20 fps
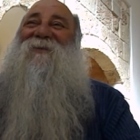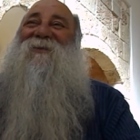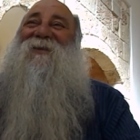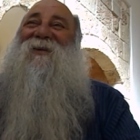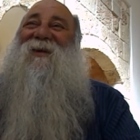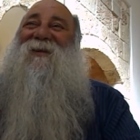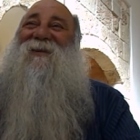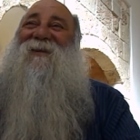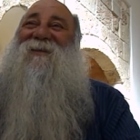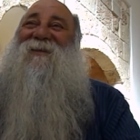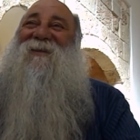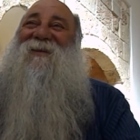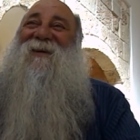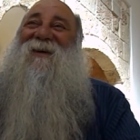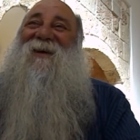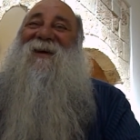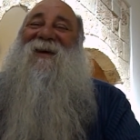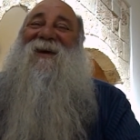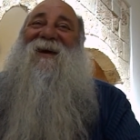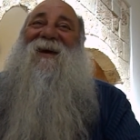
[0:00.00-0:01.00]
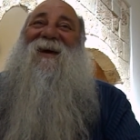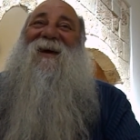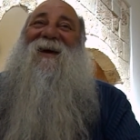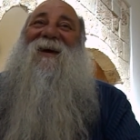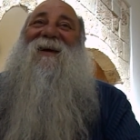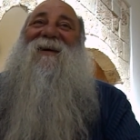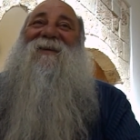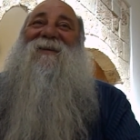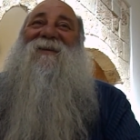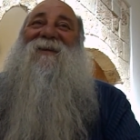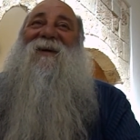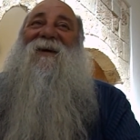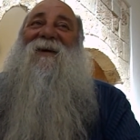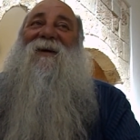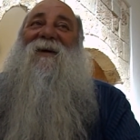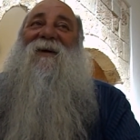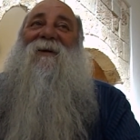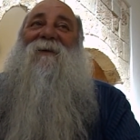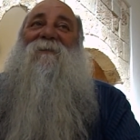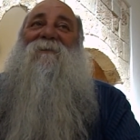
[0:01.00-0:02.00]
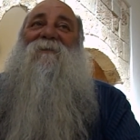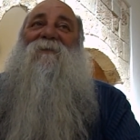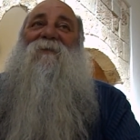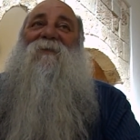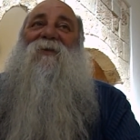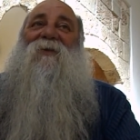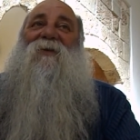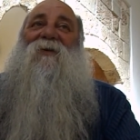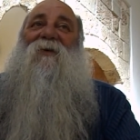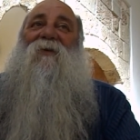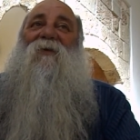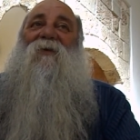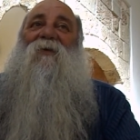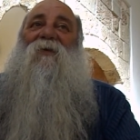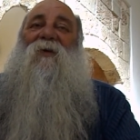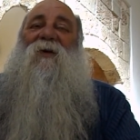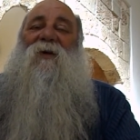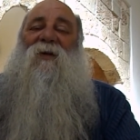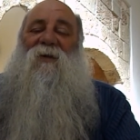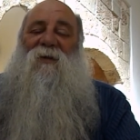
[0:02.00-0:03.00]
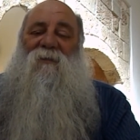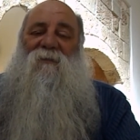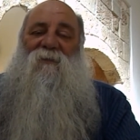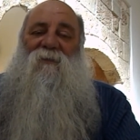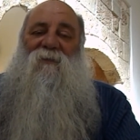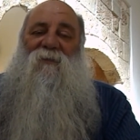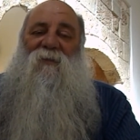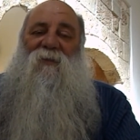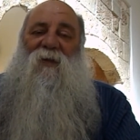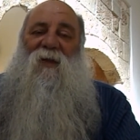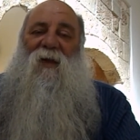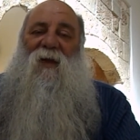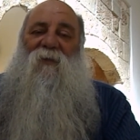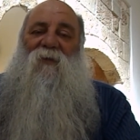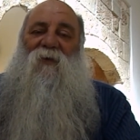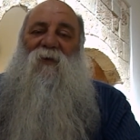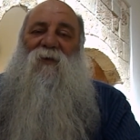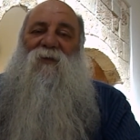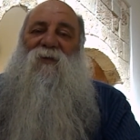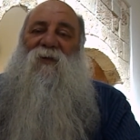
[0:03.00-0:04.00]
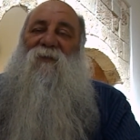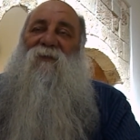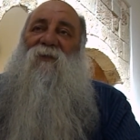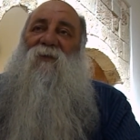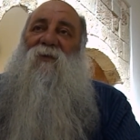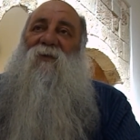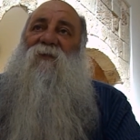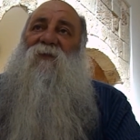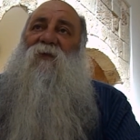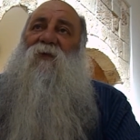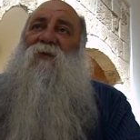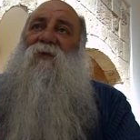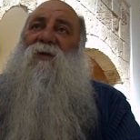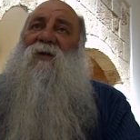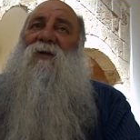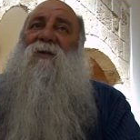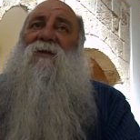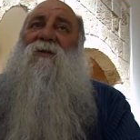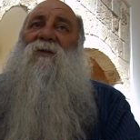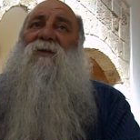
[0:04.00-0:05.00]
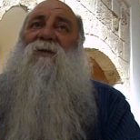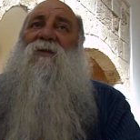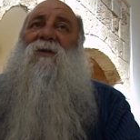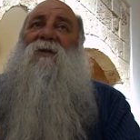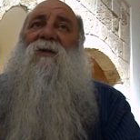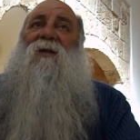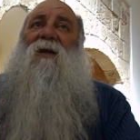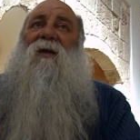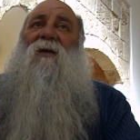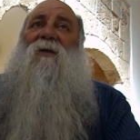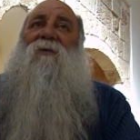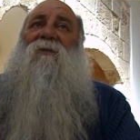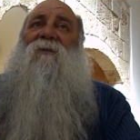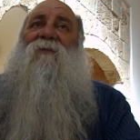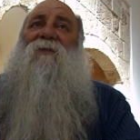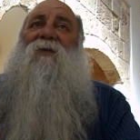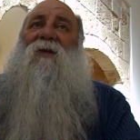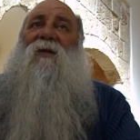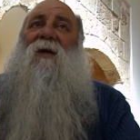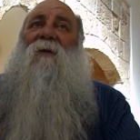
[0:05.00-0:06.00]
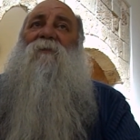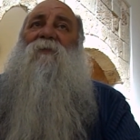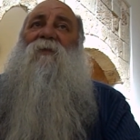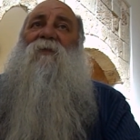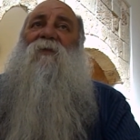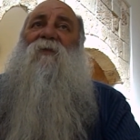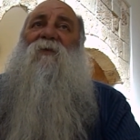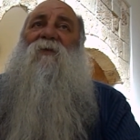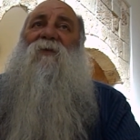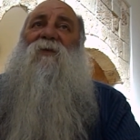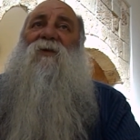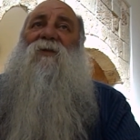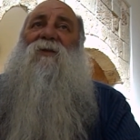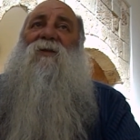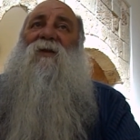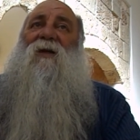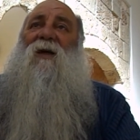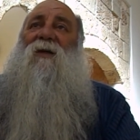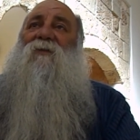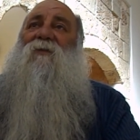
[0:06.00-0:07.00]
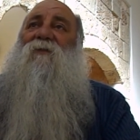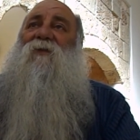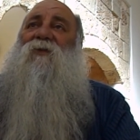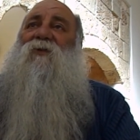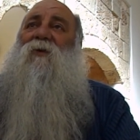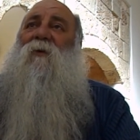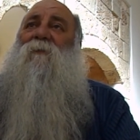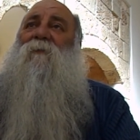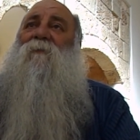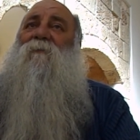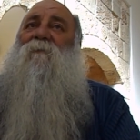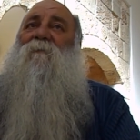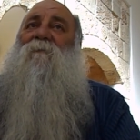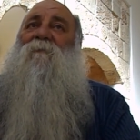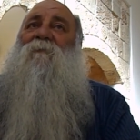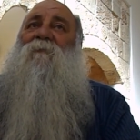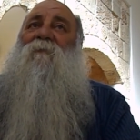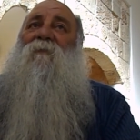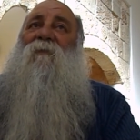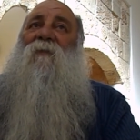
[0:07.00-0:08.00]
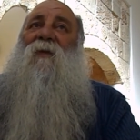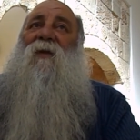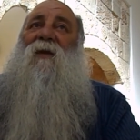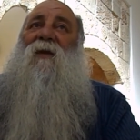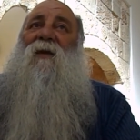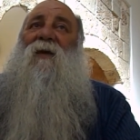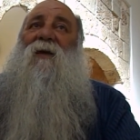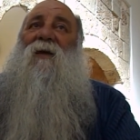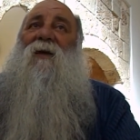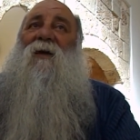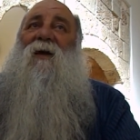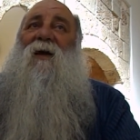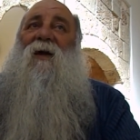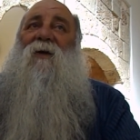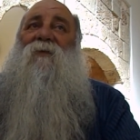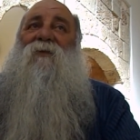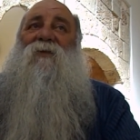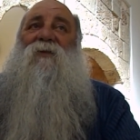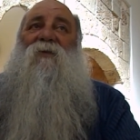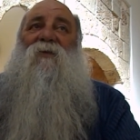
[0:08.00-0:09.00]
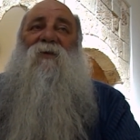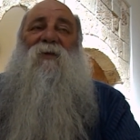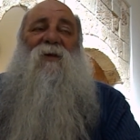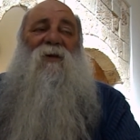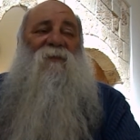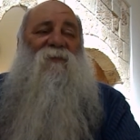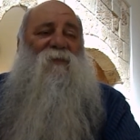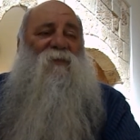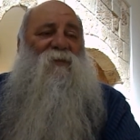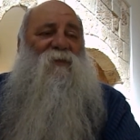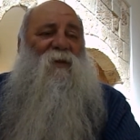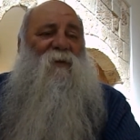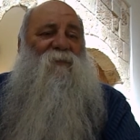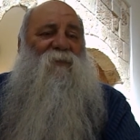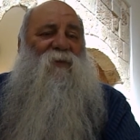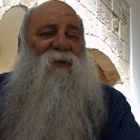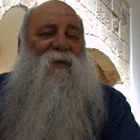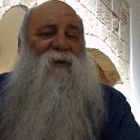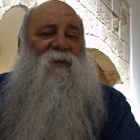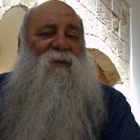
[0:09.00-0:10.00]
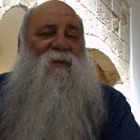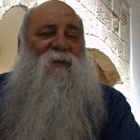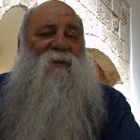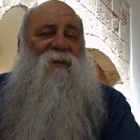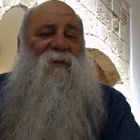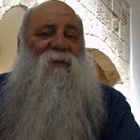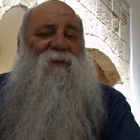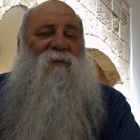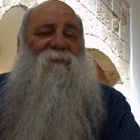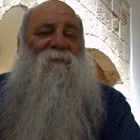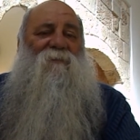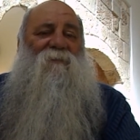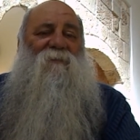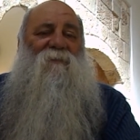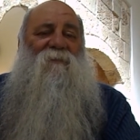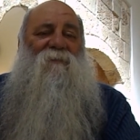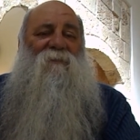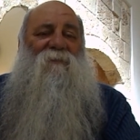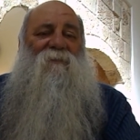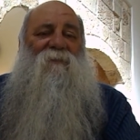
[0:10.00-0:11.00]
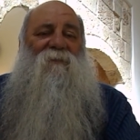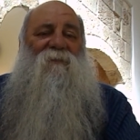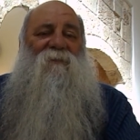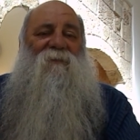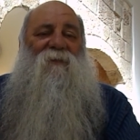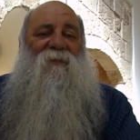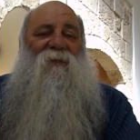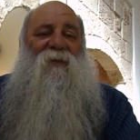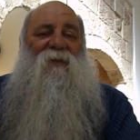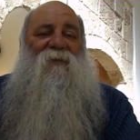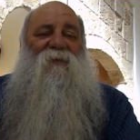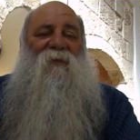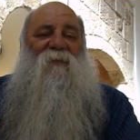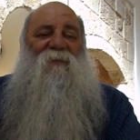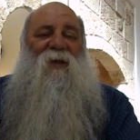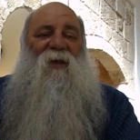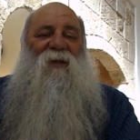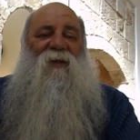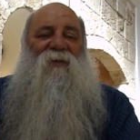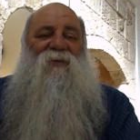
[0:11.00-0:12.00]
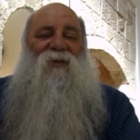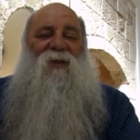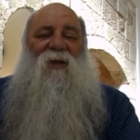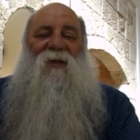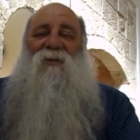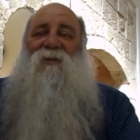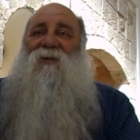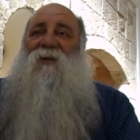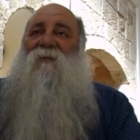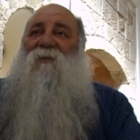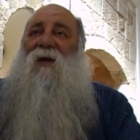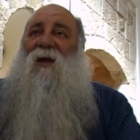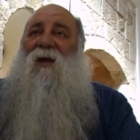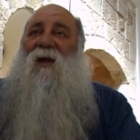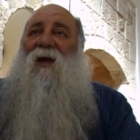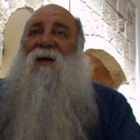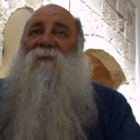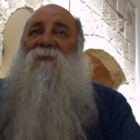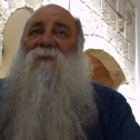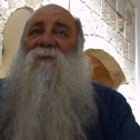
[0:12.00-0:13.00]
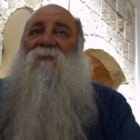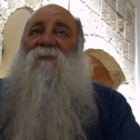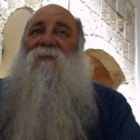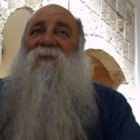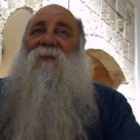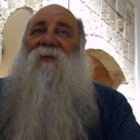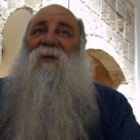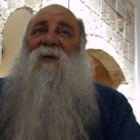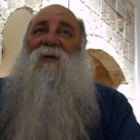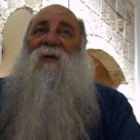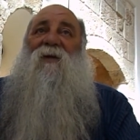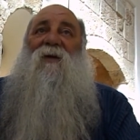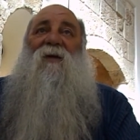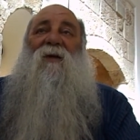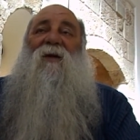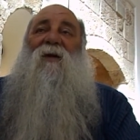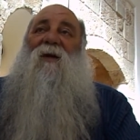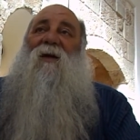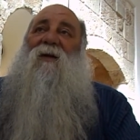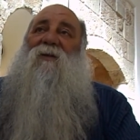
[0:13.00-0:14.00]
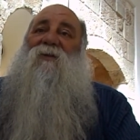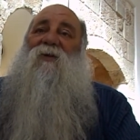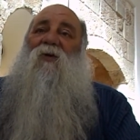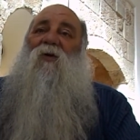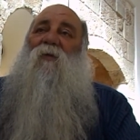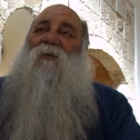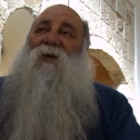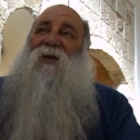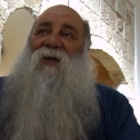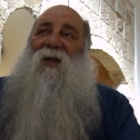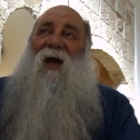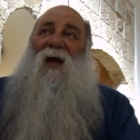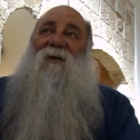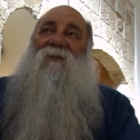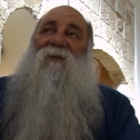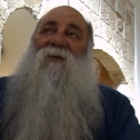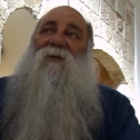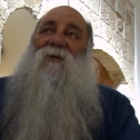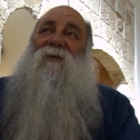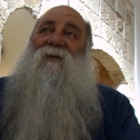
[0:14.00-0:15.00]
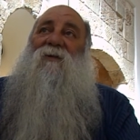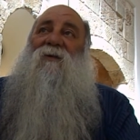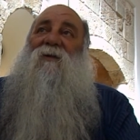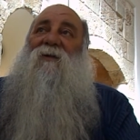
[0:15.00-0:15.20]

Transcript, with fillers: you said it. And um, so um, I worked there for a few years and I got fed up with this kind of a job. I was looking for something uh, that will make a change in my life. As a hobby diver,